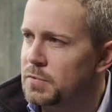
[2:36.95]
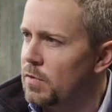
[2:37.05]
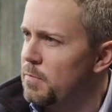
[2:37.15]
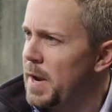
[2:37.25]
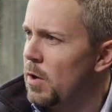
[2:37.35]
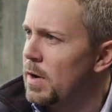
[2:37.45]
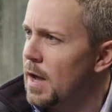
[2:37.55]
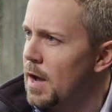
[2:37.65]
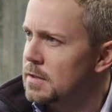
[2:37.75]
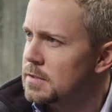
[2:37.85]
sort of
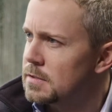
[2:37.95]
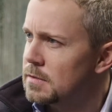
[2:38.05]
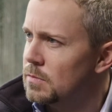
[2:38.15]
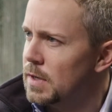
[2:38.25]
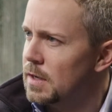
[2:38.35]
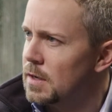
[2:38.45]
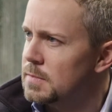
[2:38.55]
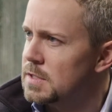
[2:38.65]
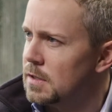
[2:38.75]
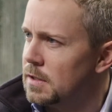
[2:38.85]
paradox when it
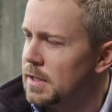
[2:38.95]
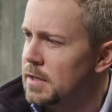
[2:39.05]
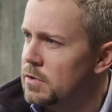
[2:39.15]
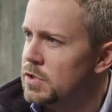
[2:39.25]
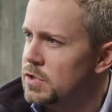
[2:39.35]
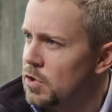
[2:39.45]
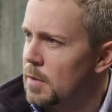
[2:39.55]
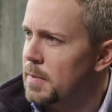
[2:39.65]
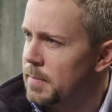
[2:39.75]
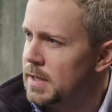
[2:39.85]
comes to clean energy
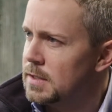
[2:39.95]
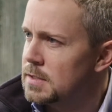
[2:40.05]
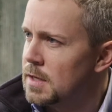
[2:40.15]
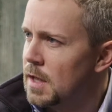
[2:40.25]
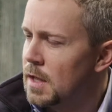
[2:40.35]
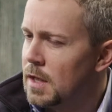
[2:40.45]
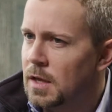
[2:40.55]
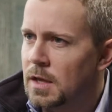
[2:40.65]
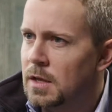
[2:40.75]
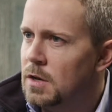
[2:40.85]
startup companies.
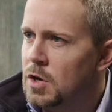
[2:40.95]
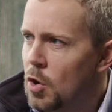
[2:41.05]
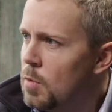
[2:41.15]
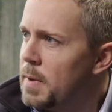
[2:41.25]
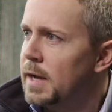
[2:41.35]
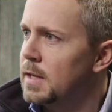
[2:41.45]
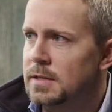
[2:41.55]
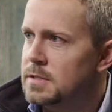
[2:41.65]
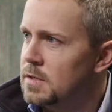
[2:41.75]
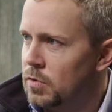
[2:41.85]
Nobody
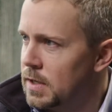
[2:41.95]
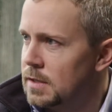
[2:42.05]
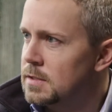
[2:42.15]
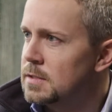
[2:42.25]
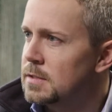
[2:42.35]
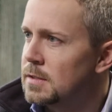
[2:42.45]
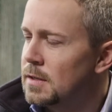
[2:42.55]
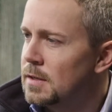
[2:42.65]
disagrees